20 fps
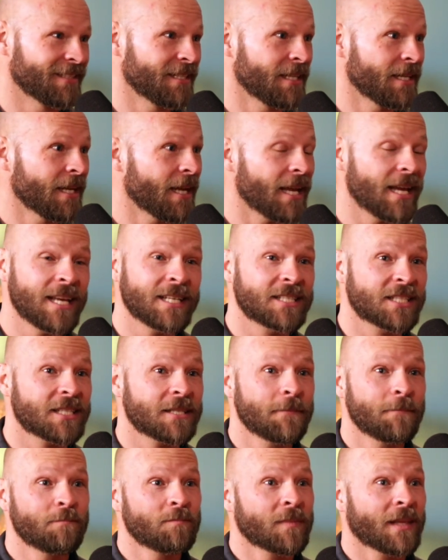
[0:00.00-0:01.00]
to say that.
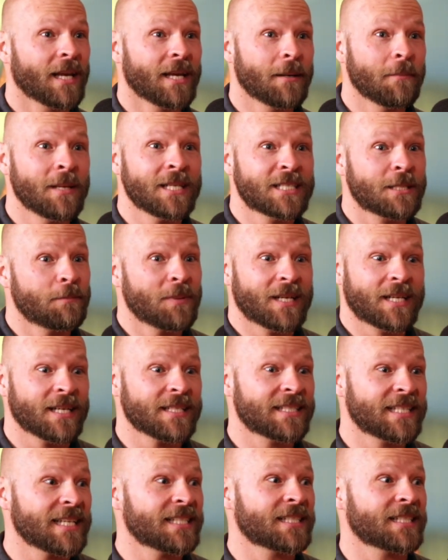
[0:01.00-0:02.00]
It's it's
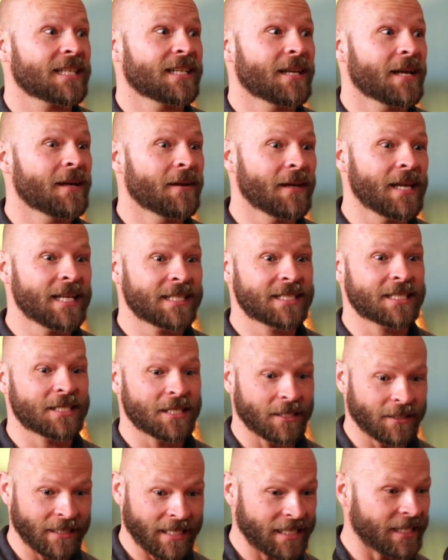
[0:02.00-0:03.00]
because it's
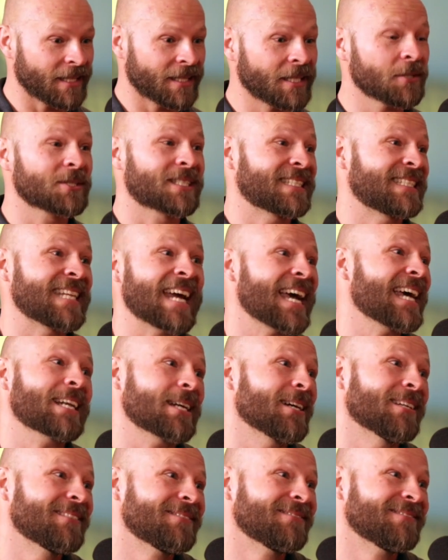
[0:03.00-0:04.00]
it's like there's
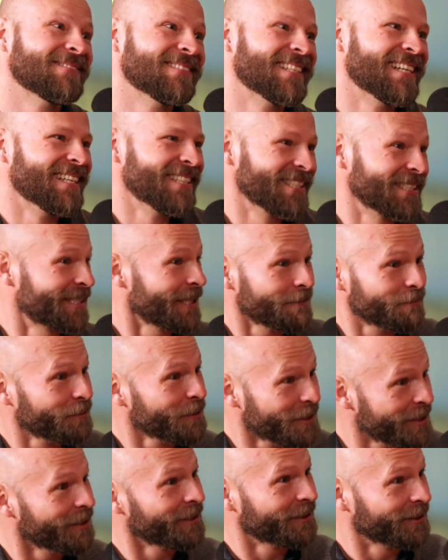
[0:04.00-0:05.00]
data to
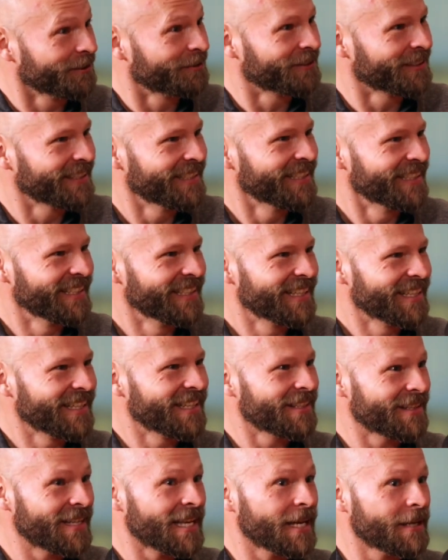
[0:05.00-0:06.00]
prove
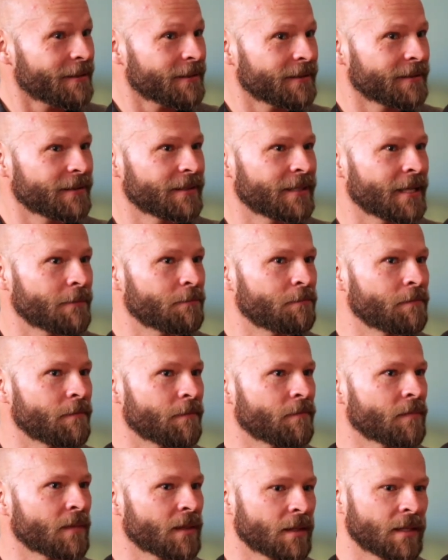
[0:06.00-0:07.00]
that that
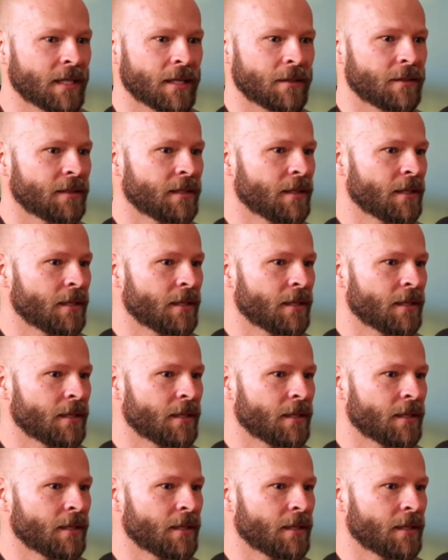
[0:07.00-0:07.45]
that